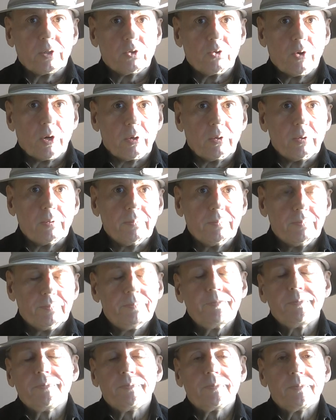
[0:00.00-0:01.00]
to struggle.
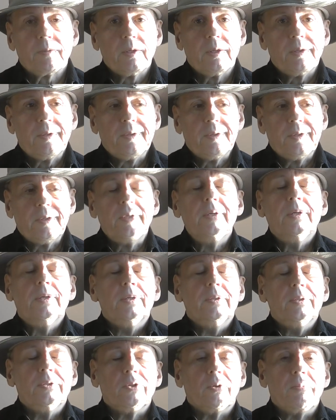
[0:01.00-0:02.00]

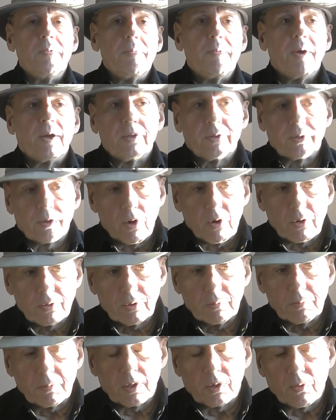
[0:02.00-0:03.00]
So be patient. Ask
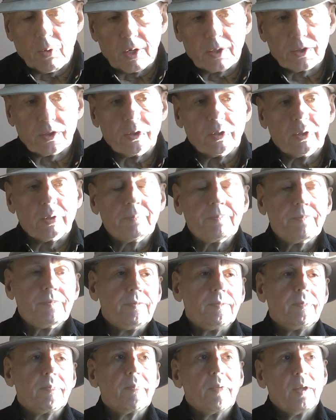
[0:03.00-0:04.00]
them the question.
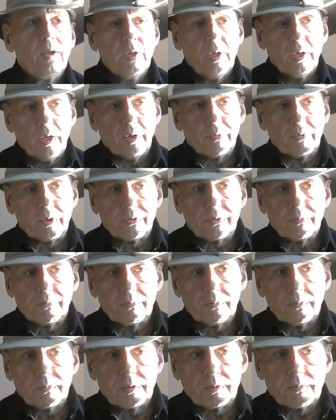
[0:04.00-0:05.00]
If they
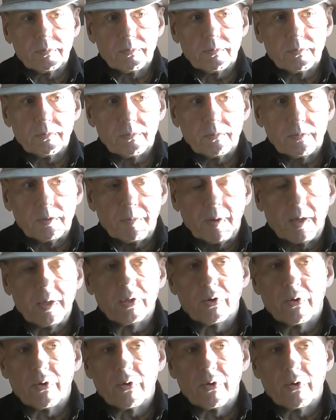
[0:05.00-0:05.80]
spell it